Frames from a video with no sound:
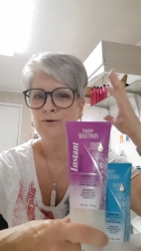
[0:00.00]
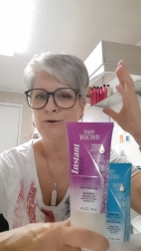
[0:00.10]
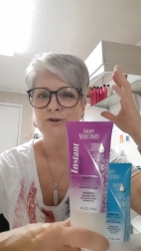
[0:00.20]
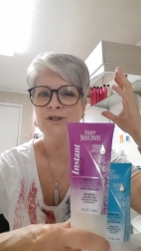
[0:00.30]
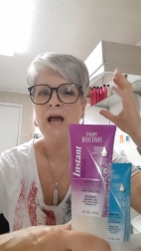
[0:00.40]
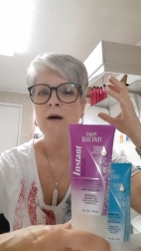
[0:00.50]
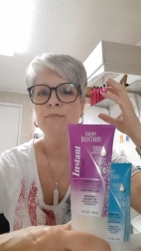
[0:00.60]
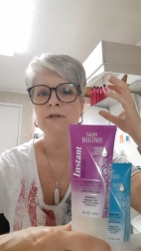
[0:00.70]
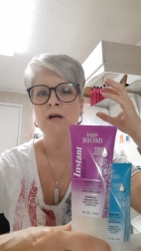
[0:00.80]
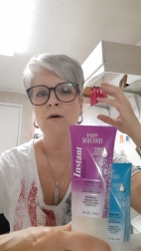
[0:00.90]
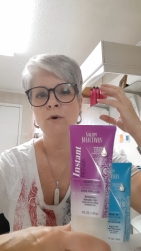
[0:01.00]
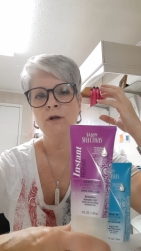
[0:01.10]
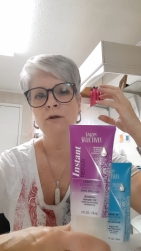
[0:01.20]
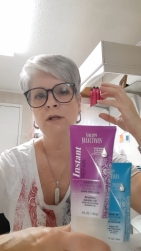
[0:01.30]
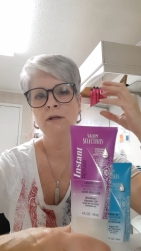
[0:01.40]
Your scalp is not where
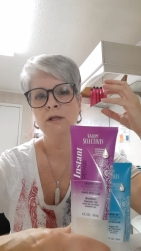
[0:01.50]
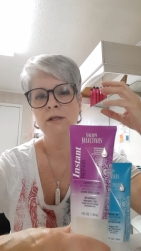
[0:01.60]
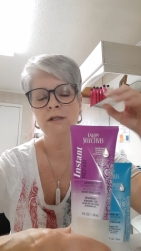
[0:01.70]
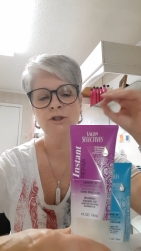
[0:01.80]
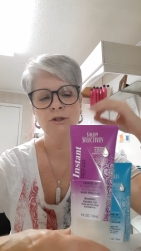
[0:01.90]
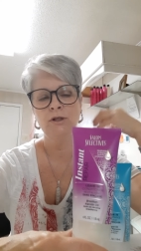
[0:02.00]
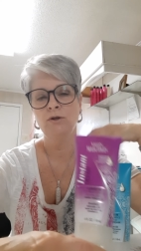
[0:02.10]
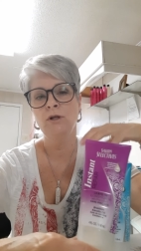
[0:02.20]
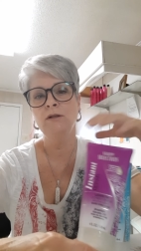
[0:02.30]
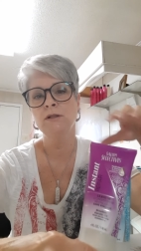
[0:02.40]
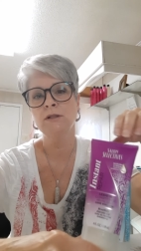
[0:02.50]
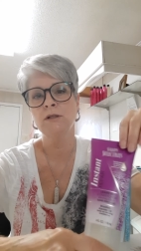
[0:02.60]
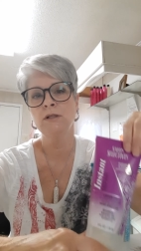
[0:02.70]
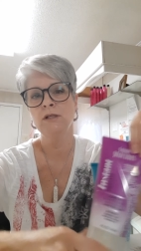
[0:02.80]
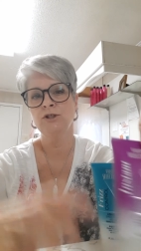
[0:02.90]
you need the conditioning. You need this
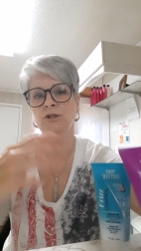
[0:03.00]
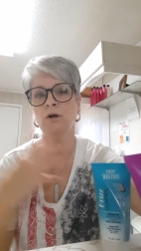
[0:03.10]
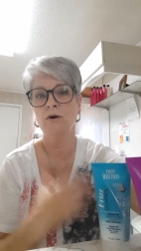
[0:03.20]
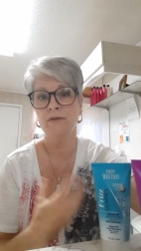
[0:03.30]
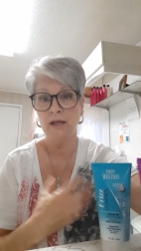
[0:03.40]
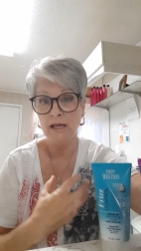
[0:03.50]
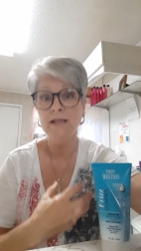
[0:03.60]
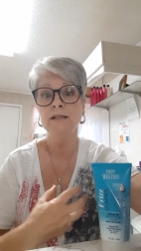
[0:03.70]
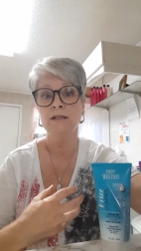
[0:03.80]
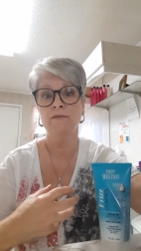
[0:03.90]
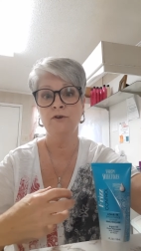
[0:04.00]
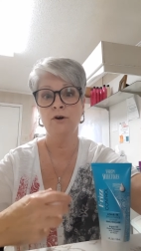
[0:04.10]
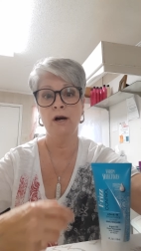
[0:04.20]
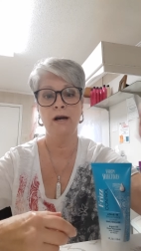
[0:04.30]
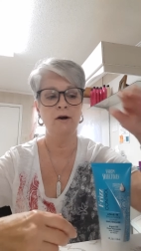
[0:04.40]
conditioning on the ends of
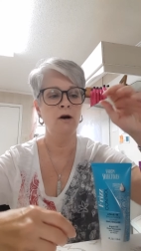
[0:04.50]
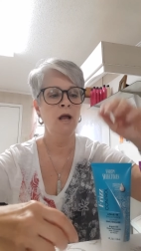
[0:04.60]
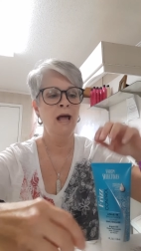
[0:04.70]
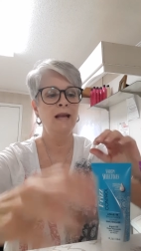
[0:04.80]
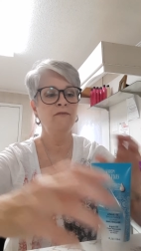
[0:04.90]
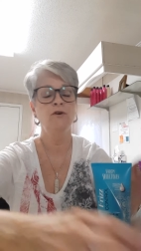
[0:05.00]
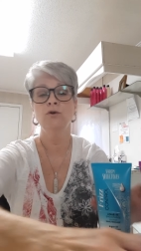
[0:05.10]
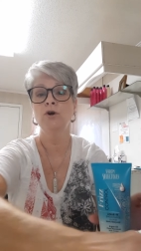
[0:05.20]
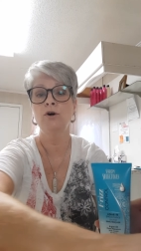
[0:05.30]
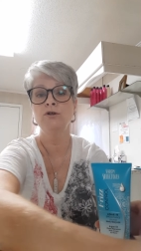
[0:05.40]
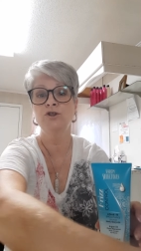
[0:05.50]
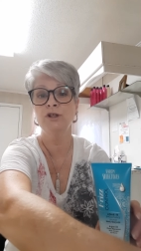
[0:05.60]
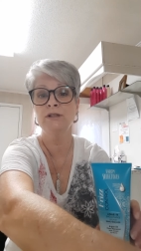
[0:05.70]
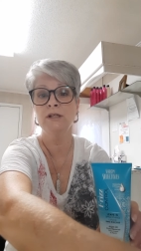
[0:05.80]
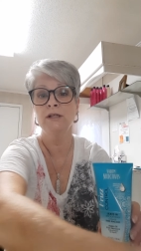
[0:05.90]
your hair. And if you'll learn
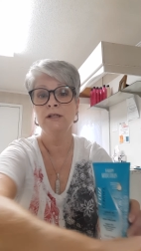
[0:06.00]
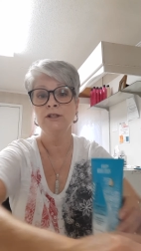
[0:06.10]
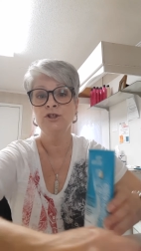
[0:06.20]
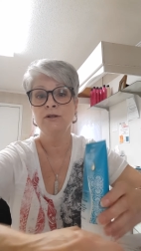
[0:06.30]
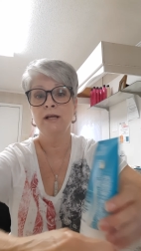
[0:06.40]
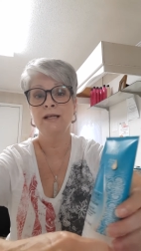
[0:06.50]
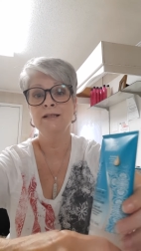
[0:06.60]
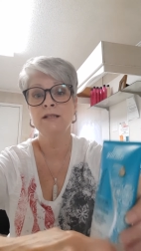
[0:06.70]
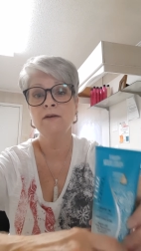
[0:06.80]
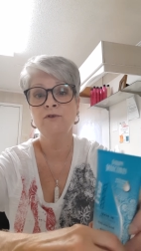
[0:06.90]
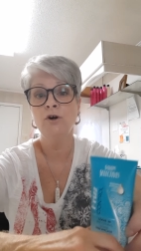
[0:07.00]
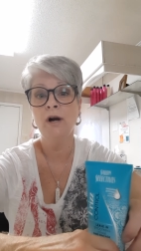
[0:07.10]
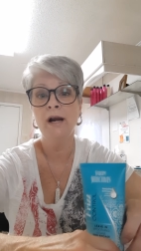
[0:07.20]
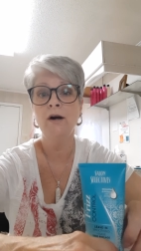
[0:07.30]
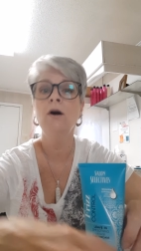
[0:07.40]
just to condition the ends of your
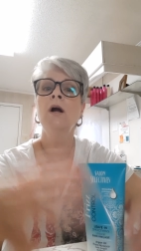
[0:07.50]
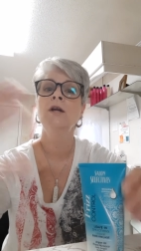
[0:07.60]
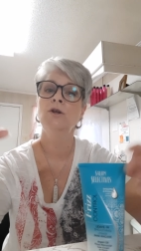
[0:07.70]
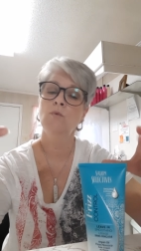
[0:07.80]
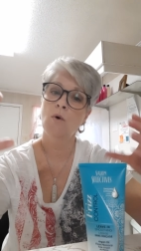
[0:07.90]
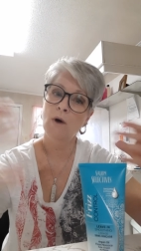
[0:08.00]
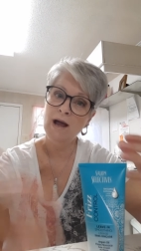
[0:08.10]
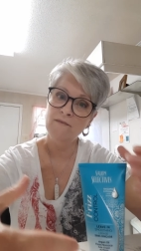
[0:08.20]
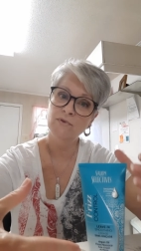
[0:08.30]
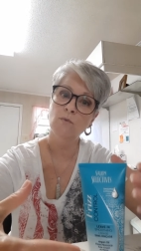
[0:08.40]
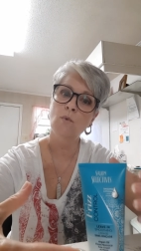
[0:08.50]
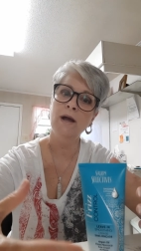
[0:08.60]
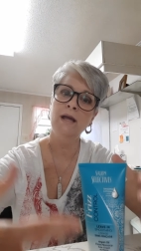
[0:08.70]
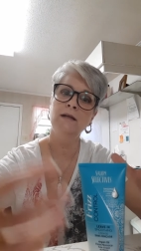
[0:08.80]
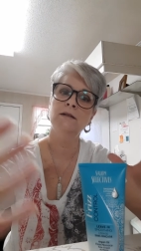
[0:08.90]
hair, you won't have the
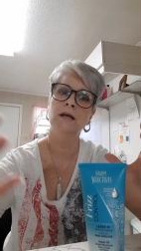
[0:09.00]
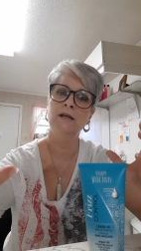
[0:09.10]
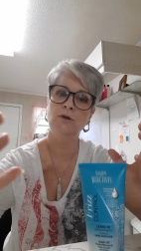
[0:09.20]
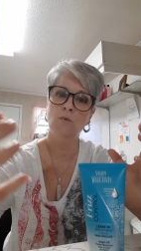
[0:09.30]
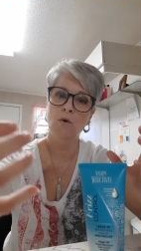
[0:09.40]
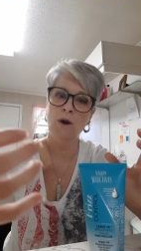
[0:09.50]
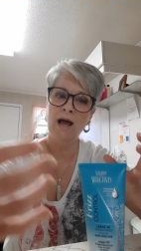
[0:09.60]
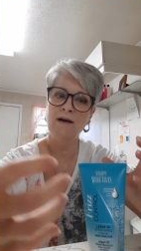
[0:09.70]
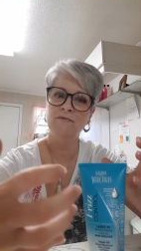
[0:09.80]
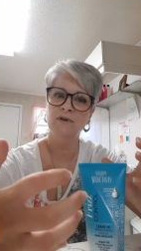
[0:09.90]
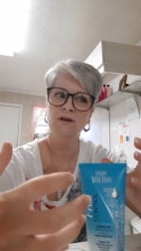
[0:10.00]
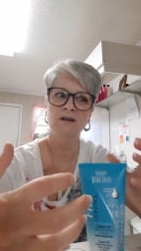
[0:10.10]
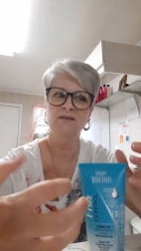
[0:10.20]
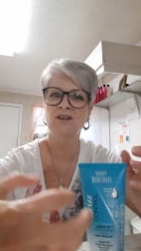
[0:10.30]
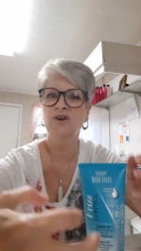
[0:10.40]
weight and you won't have
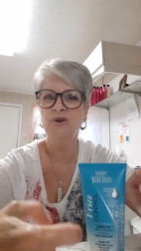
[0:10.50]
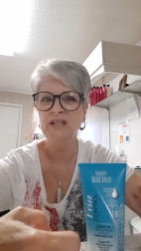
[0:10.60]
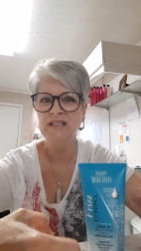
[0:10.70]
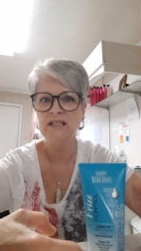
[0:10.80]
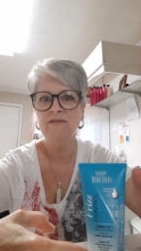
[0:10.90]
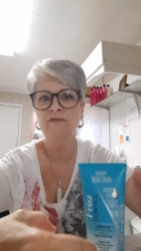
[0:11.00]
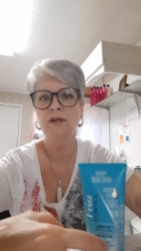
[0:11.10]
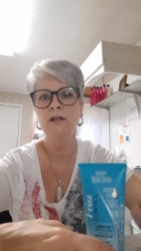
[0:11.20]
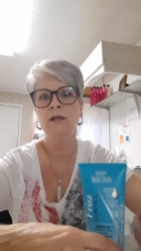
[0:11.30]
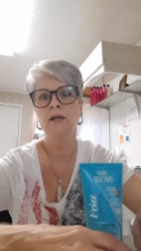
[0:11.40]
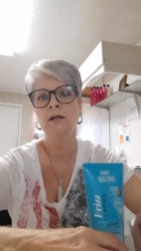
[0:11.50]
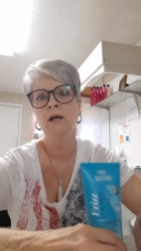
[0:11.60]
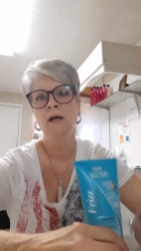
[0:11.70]
the greasy feeling.